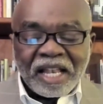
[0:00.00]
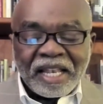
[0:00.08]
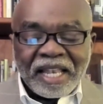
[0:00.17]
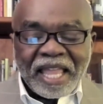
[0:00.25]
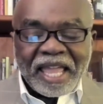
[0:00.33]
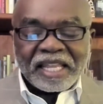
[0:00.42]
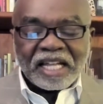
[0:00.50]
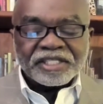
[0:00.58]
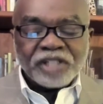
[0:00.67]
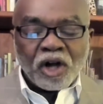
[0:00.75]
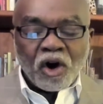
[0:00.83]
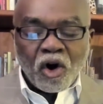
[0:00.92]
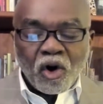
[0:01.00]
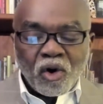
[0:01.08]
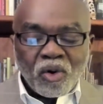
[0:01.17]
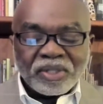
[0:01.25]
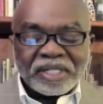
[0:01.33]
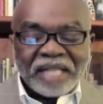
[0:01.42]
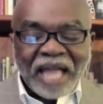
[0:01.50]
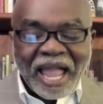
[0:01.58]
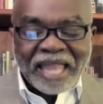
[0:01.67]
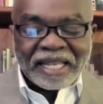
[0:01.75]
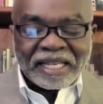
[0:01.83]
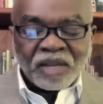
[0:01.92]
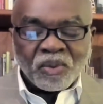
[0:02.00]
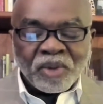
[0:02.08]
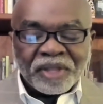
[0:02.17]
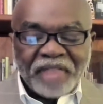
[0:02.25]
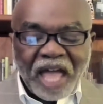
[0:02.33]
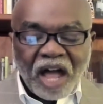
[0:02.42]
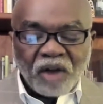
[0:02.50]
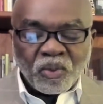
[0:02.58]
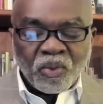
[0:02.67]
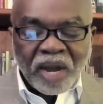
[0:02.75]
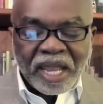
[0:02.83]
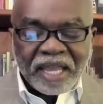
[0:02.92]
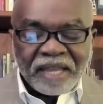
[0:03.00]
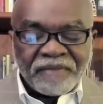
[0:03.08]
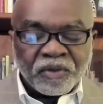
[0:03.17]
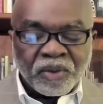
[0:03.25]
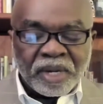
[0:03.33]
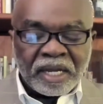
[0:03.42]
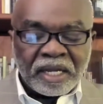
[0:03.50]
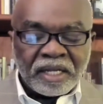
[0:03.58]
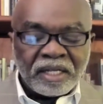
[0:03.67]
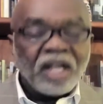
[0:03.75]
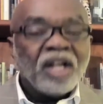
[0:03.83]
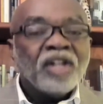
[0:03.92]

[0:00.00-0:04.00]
let us hold tightly without wavering